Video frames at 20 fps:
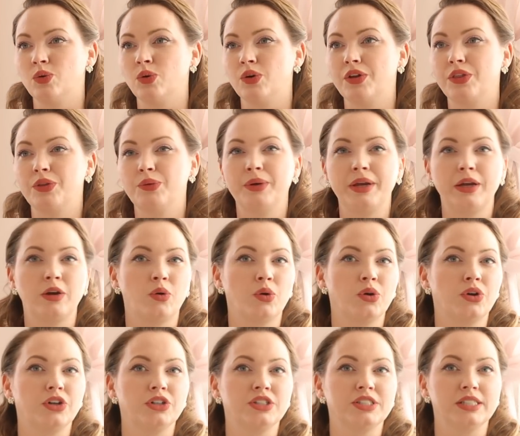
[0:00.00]
or a
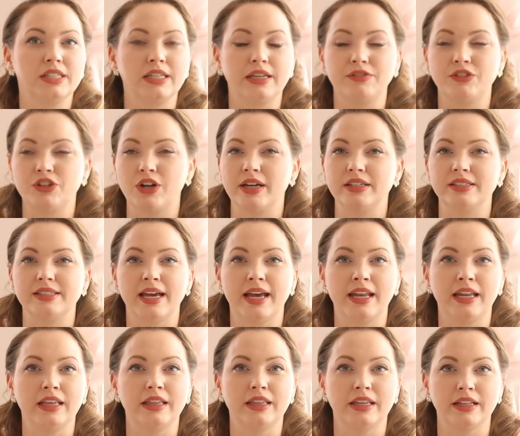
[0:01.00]
3/4 sleeve dress,
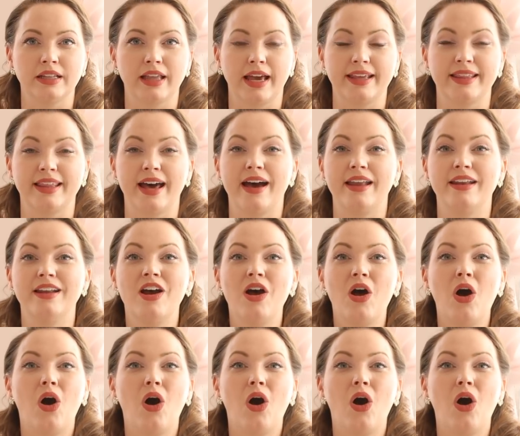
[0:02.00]
anything like that,